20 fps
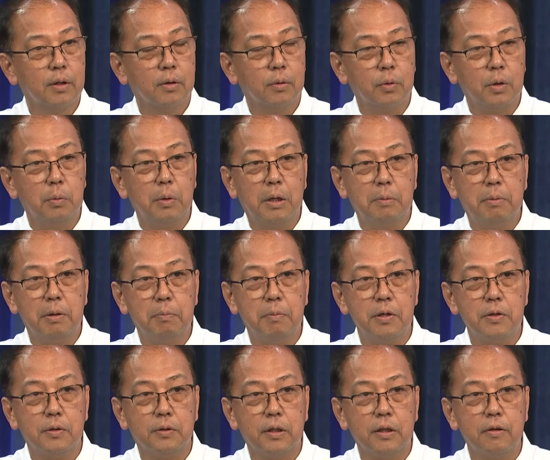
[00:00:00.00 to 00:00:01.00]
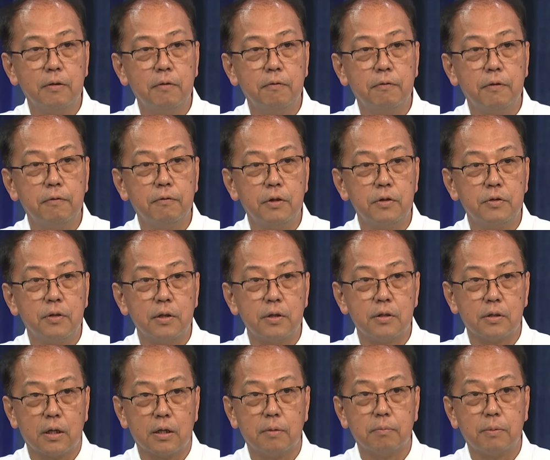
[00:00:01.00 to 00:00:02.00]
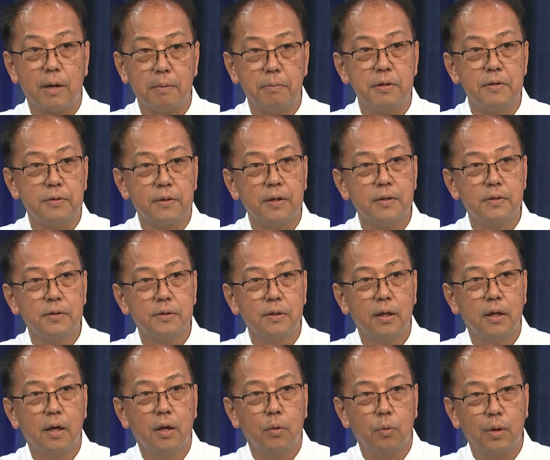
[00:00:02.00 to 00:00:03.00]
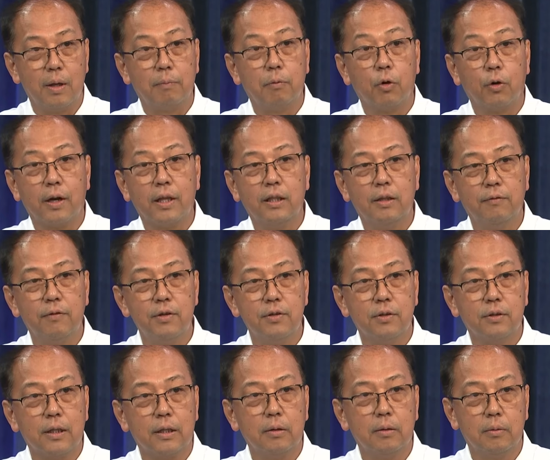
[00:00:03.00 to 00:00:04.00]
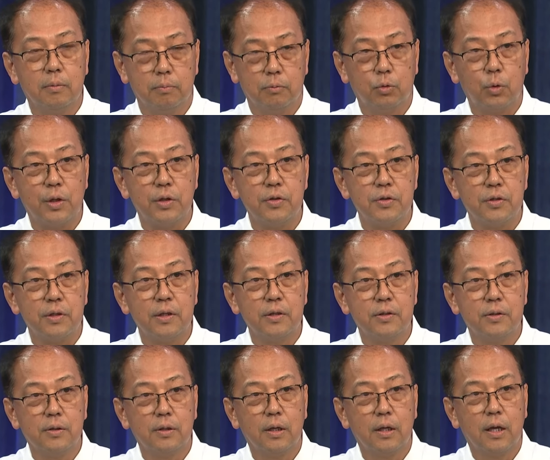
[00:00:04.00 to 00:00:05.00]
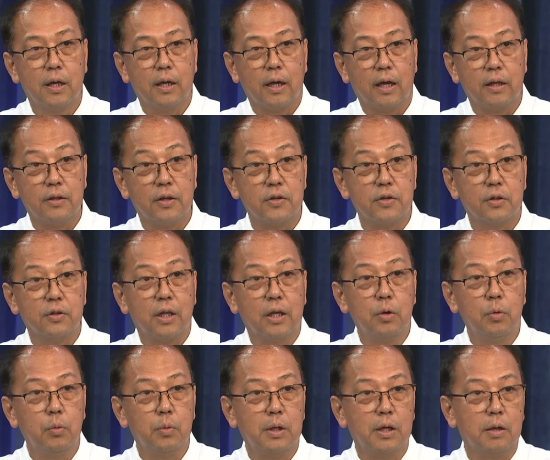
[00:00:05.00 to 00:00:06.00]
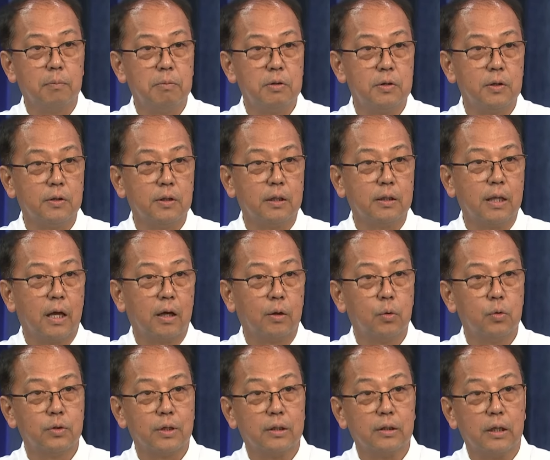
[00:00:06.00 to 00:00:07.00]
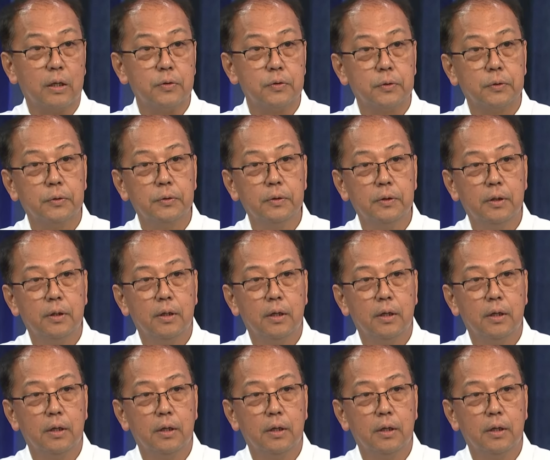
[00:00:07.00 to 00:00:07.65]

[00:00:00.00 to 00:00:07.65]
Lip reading: We will be visiting 56 provinces. We have already visited 26. Yesterday, we have visited Agusan del Sur.